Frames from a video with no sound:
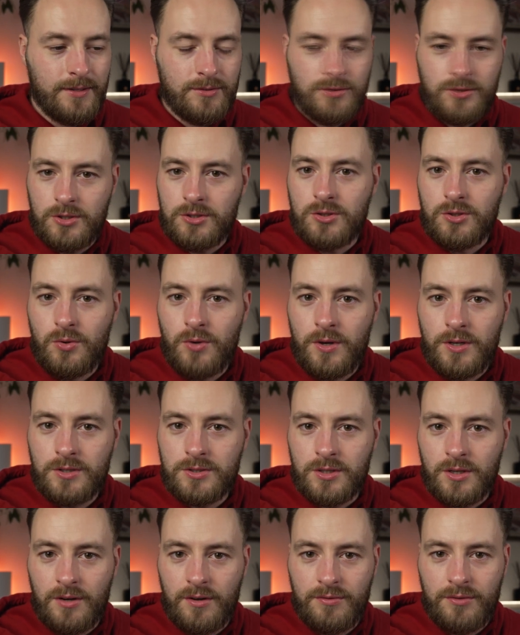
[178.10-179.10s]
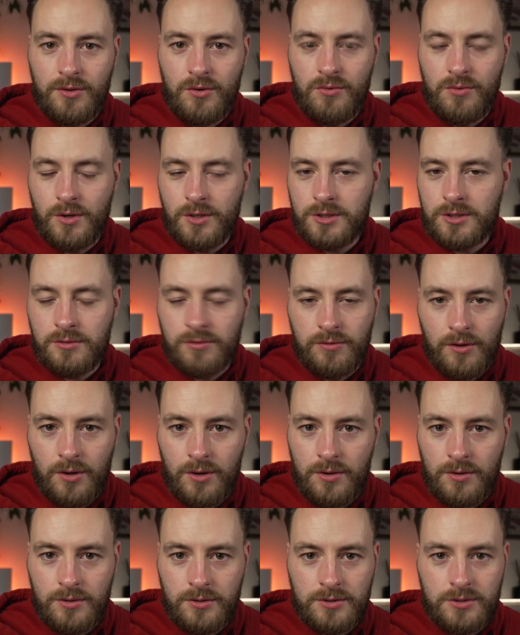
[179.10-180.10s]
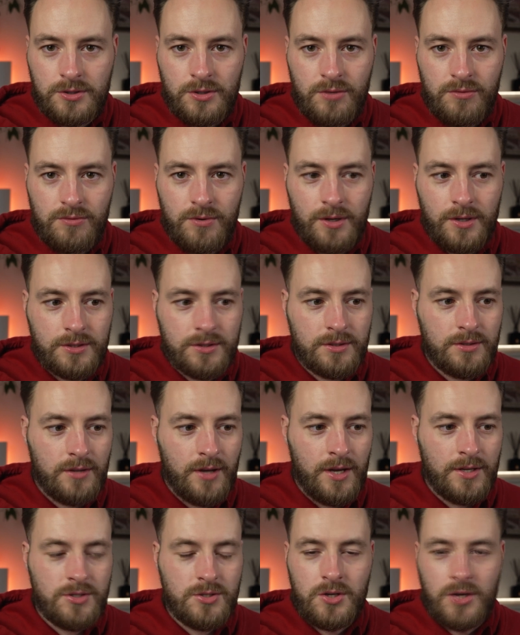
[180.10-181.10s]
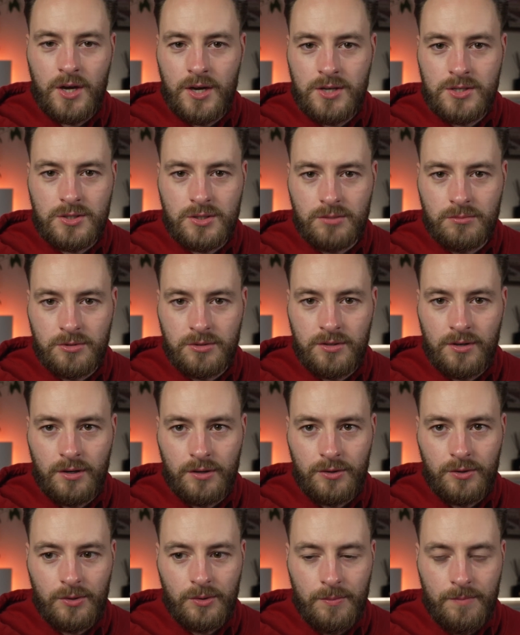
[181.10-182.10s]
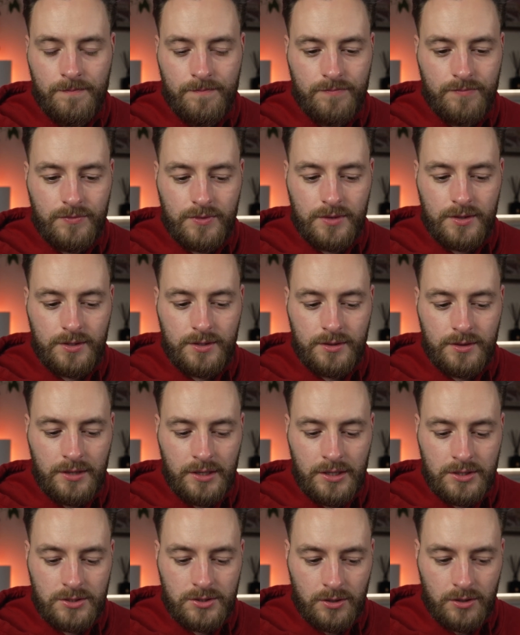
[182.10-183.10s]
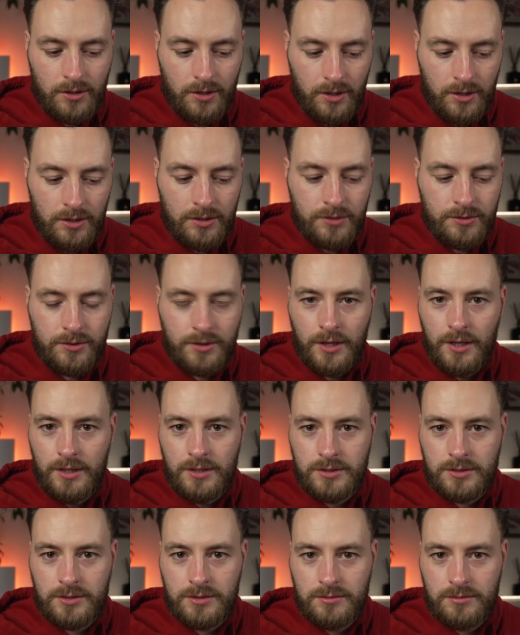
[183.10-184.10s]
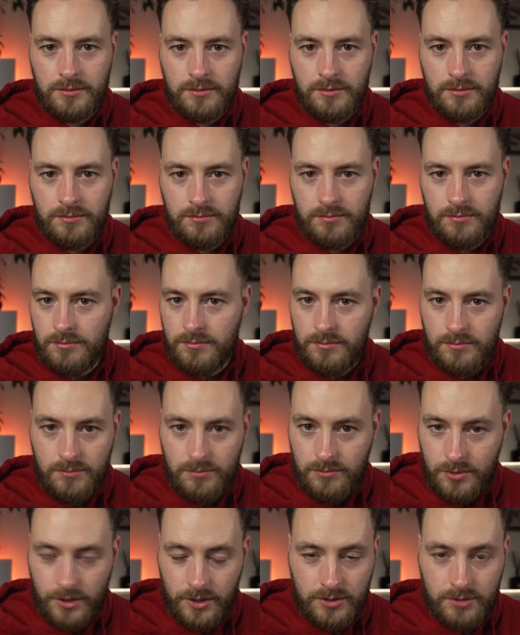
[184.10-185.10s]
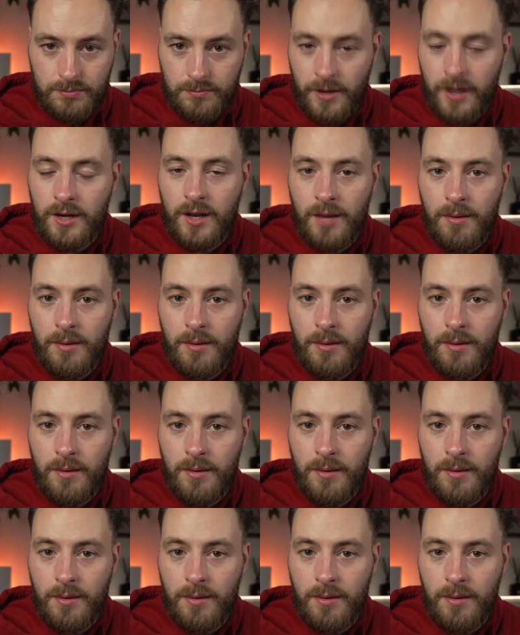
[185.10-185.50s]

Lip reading: just doing stuff. You've watched vlogs, you've watched educational material. These are all things which might